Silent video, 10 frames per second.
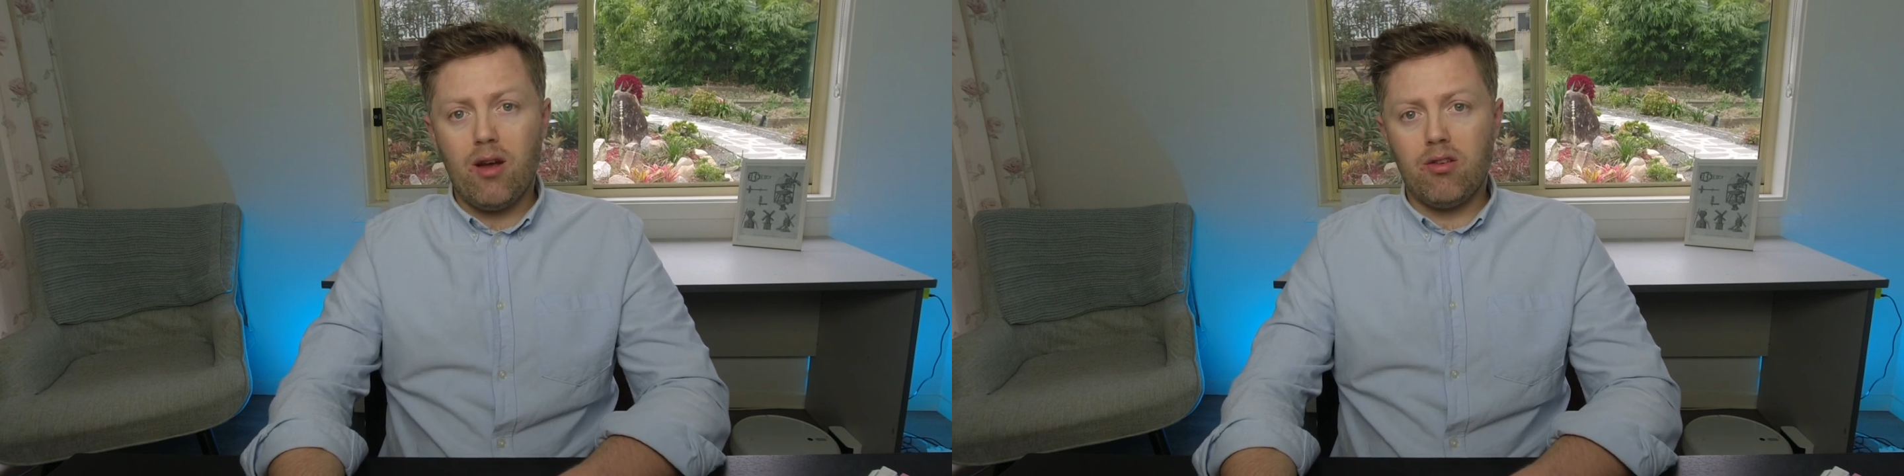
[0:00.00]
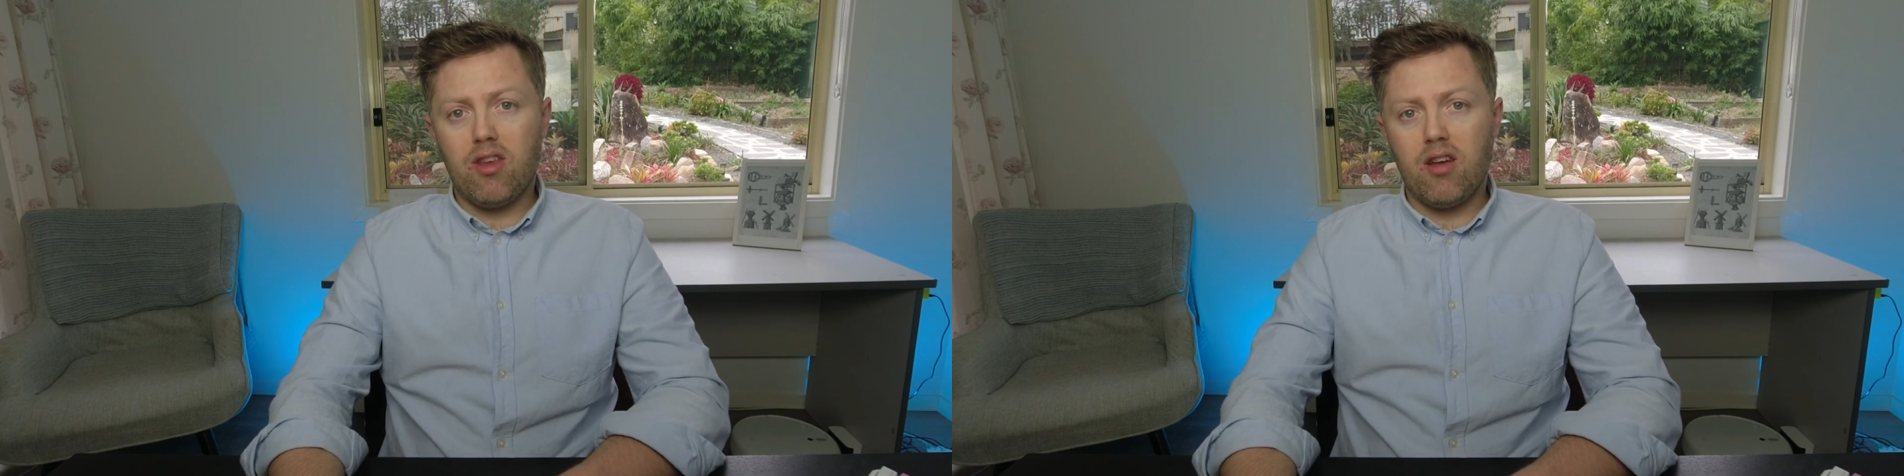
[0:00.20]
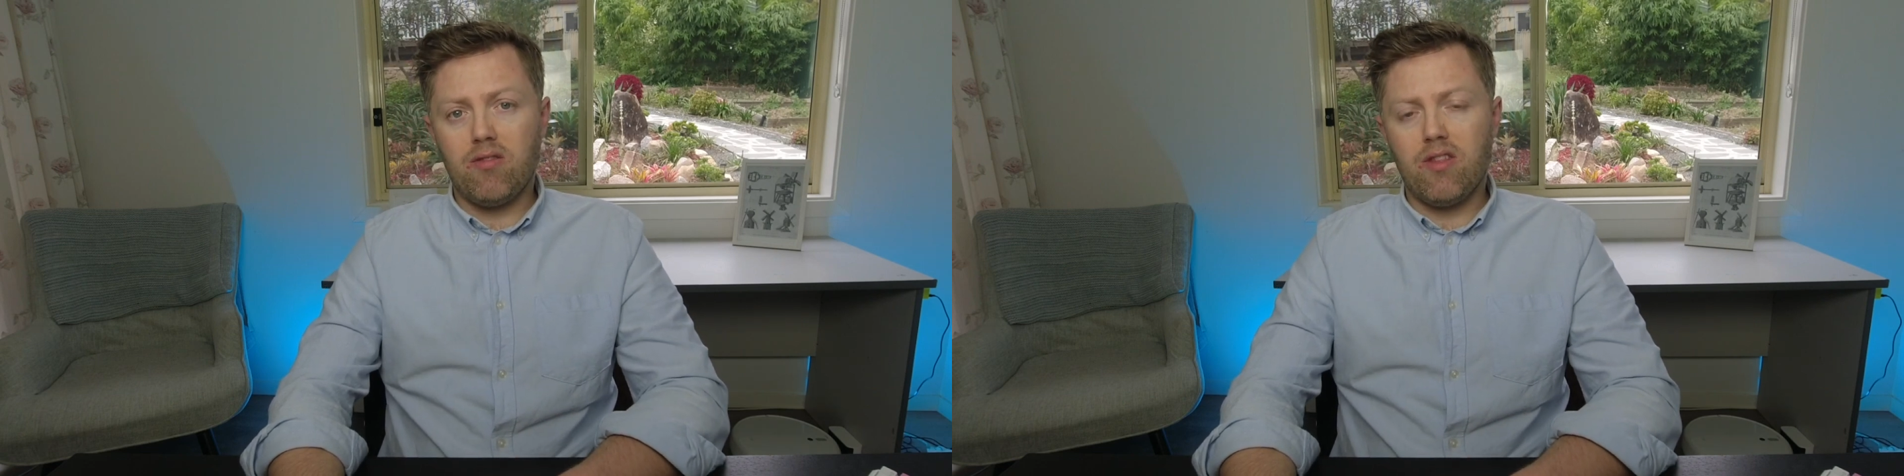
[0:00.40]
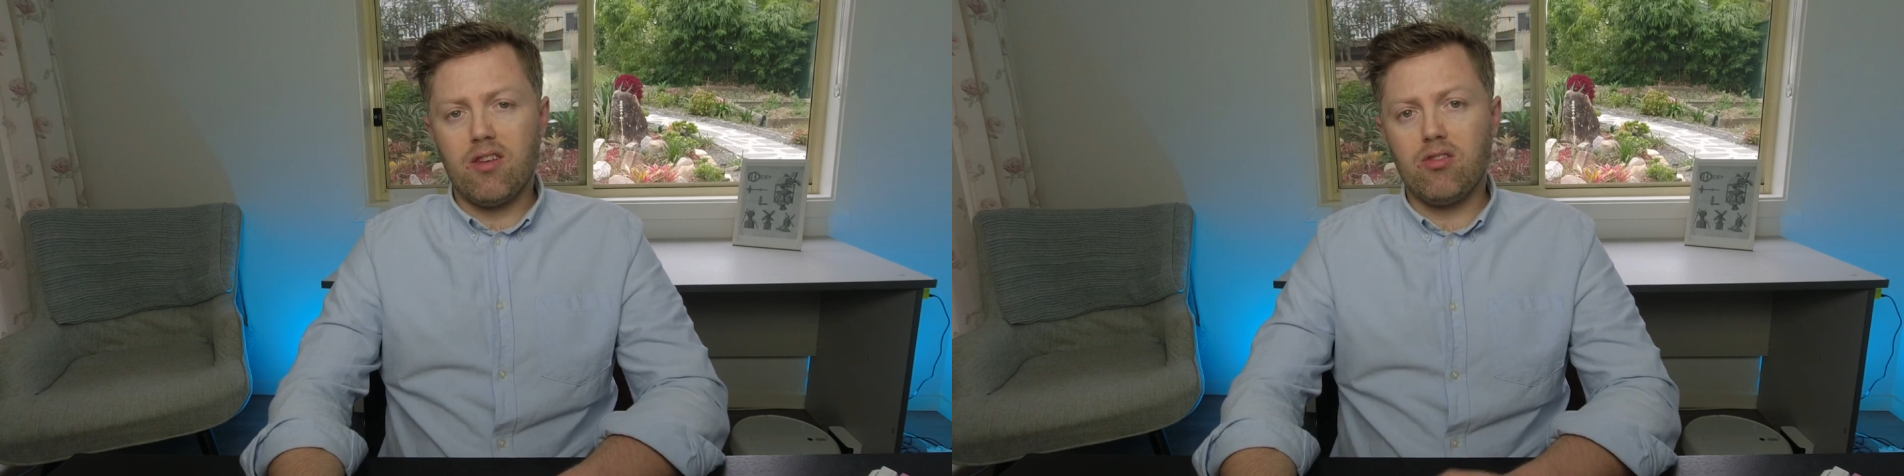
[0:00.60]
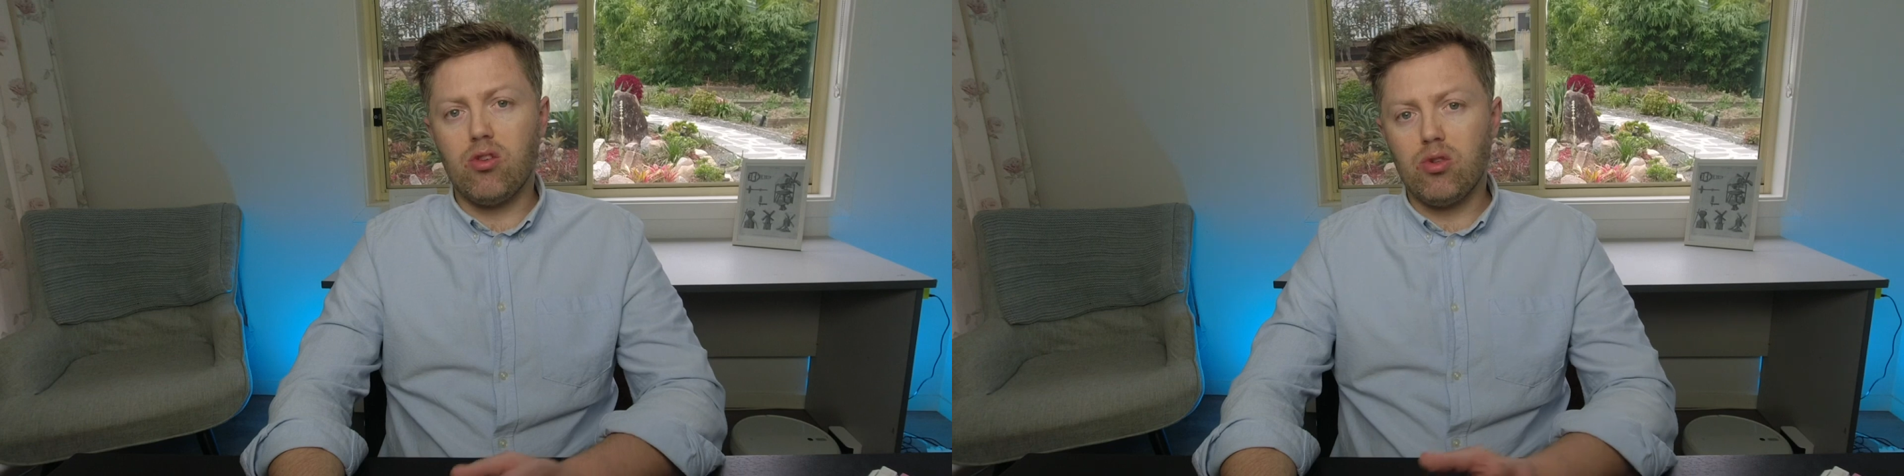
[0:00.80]
safe
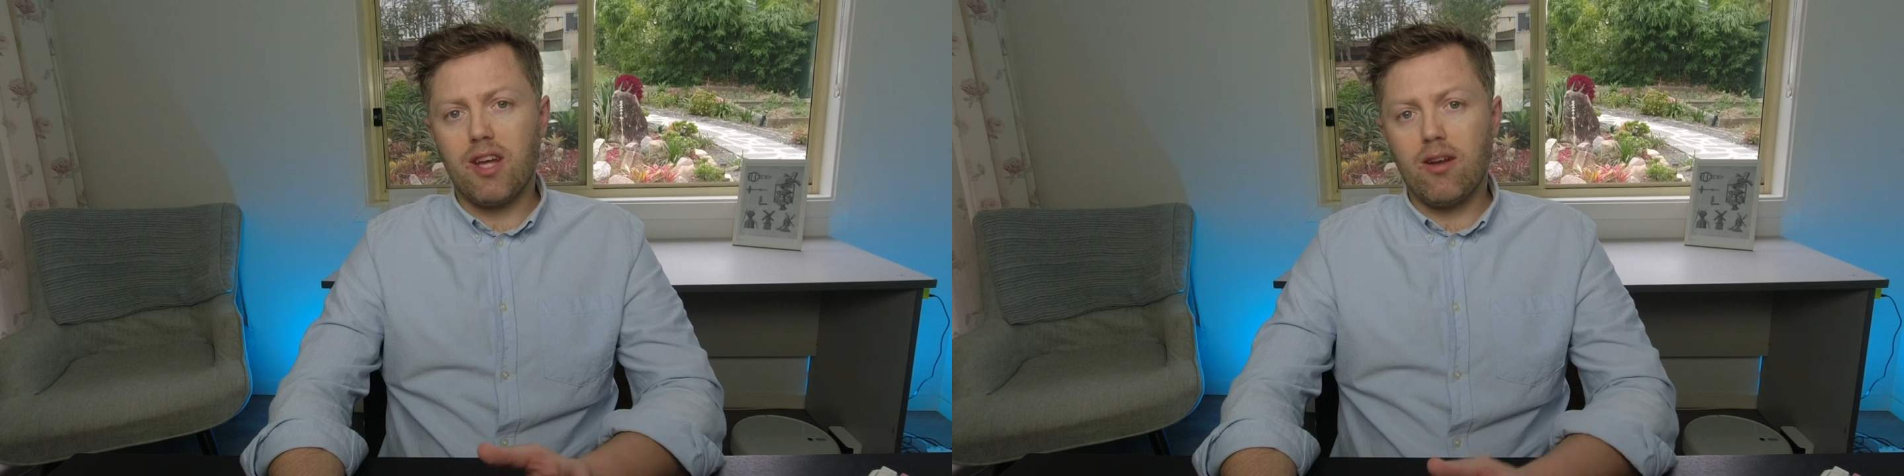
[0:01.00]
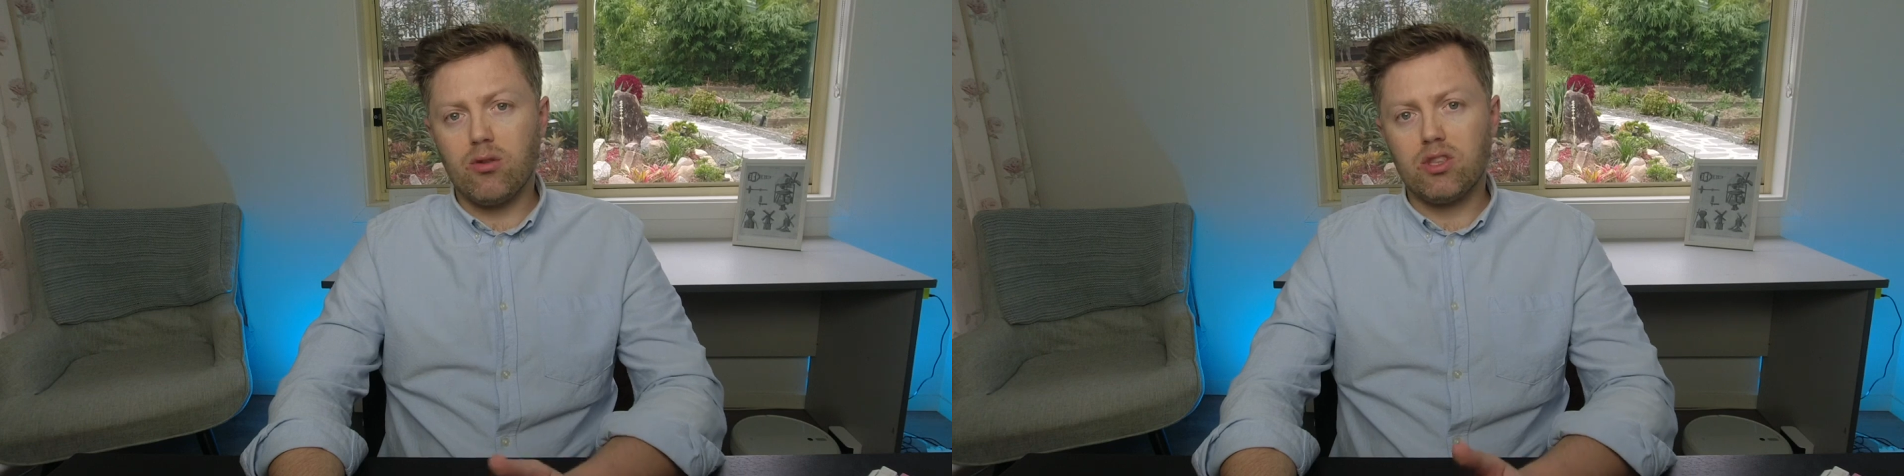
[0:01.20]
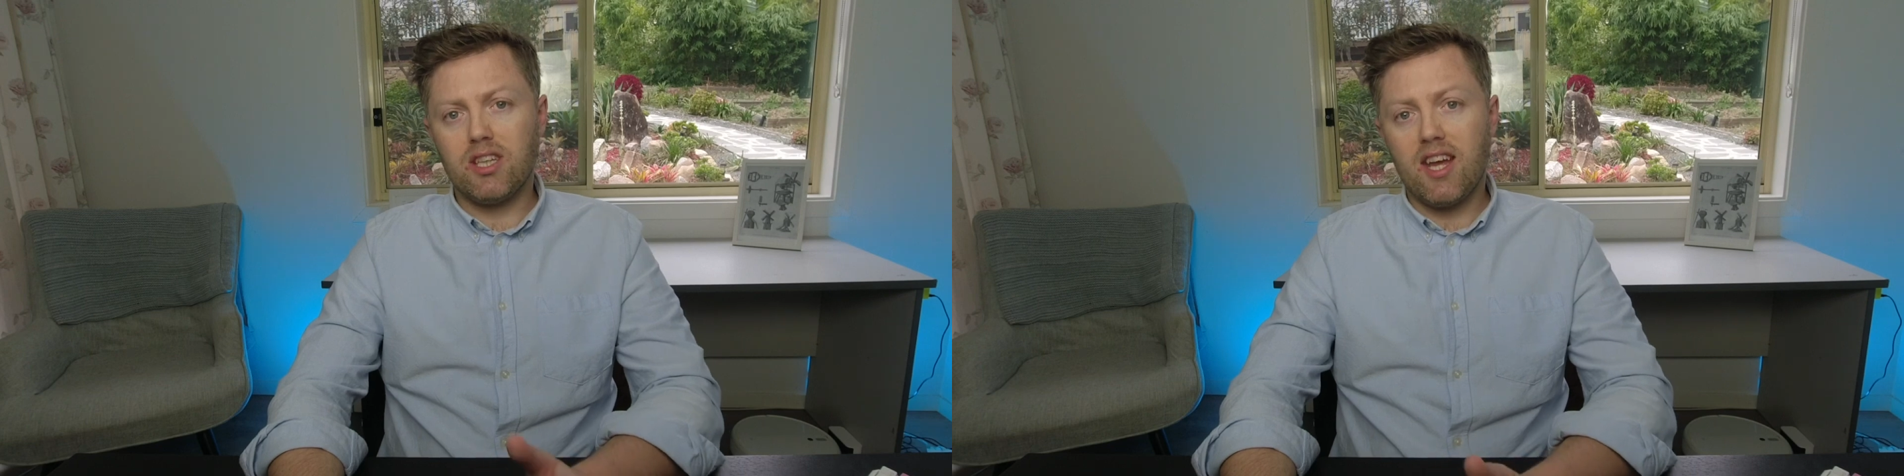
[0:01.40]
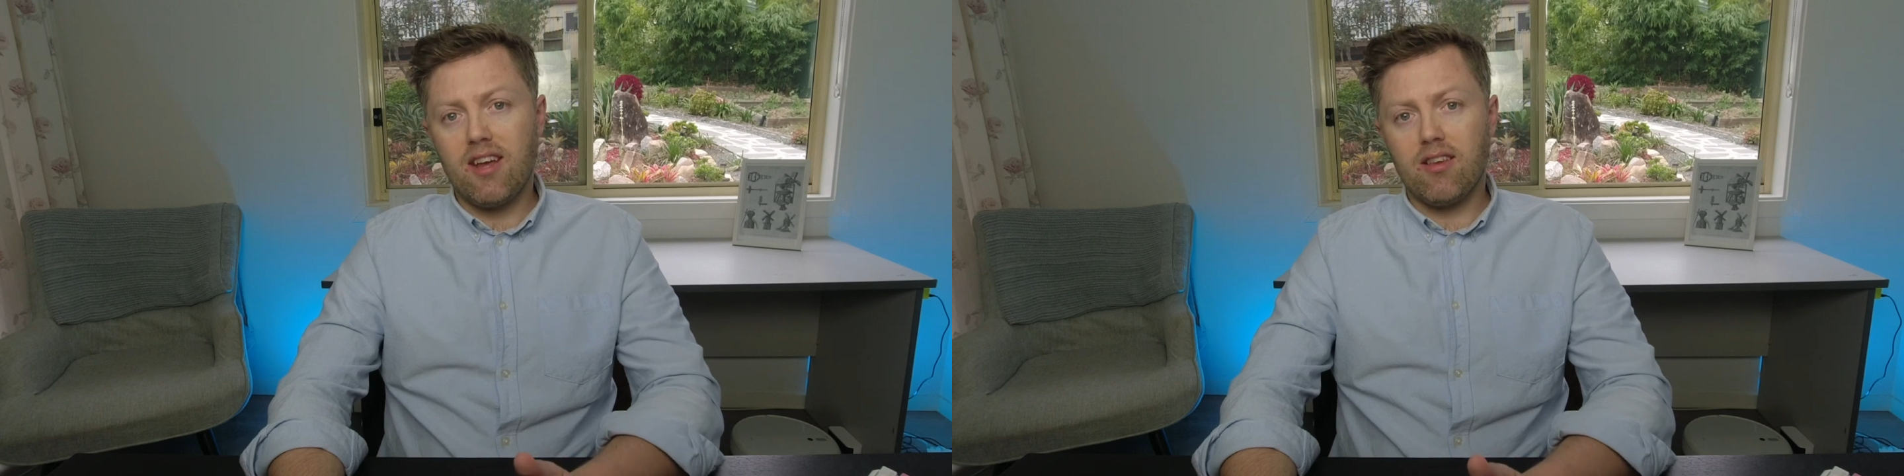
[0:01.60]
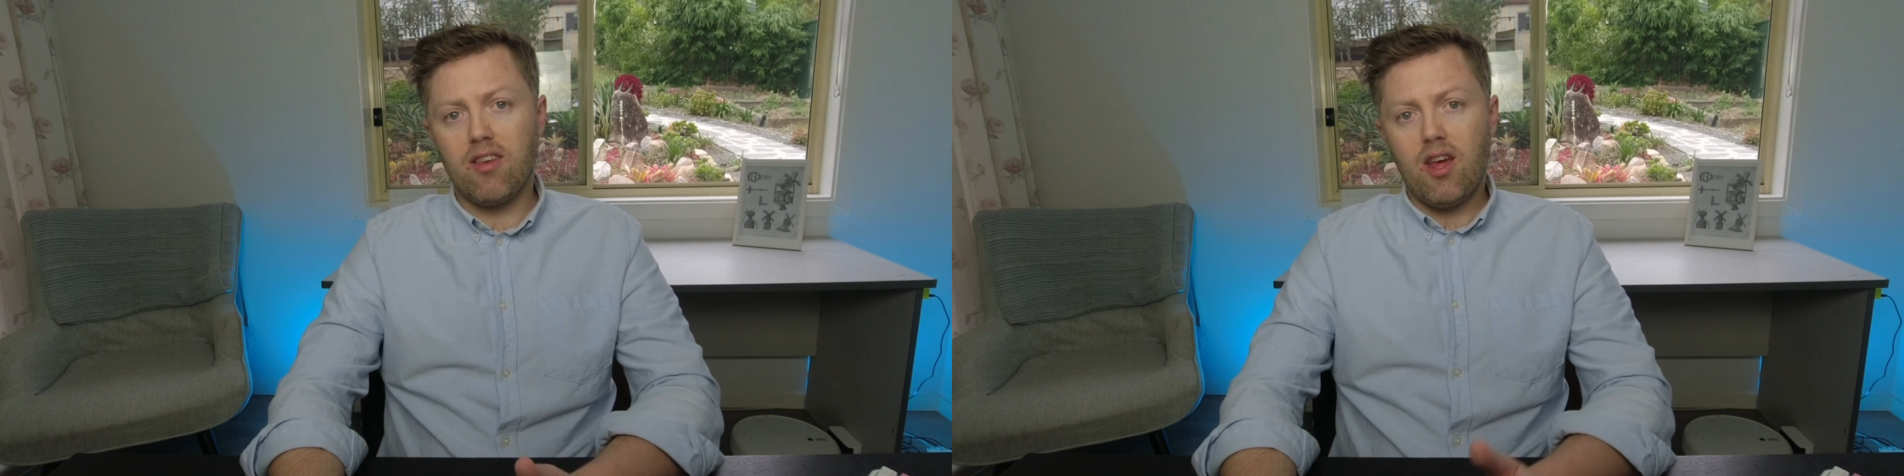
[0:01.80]
this new technology
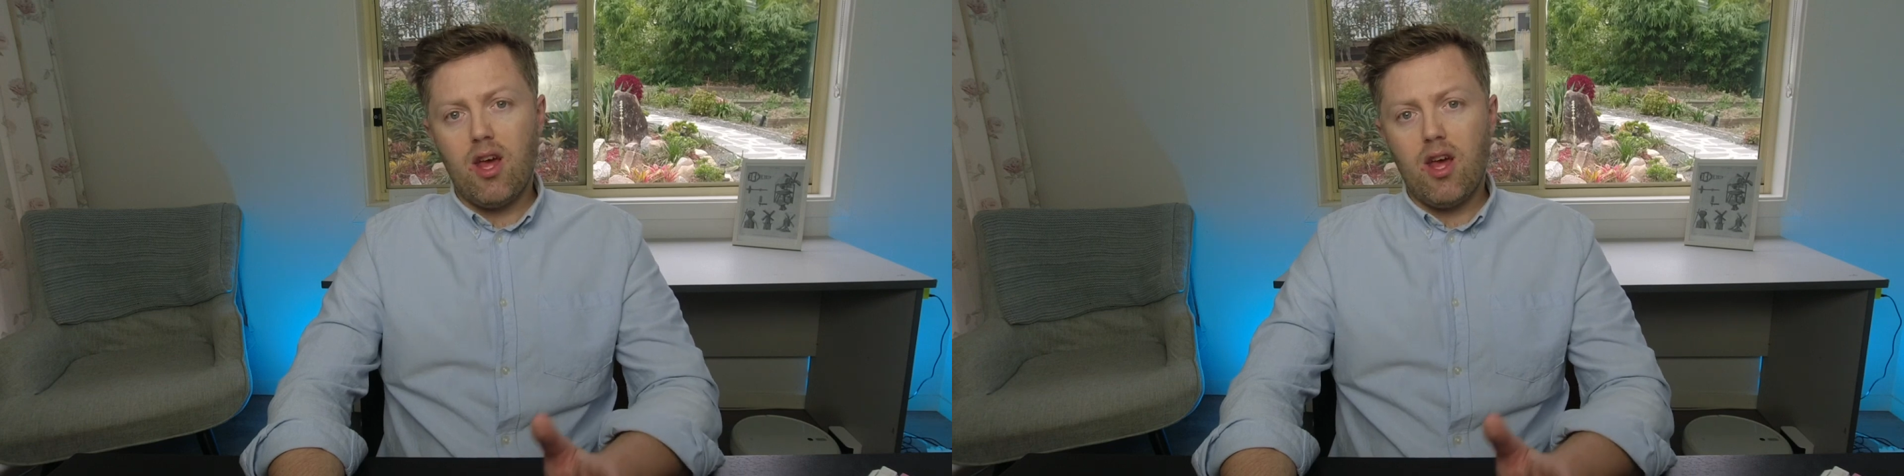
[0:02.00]
is,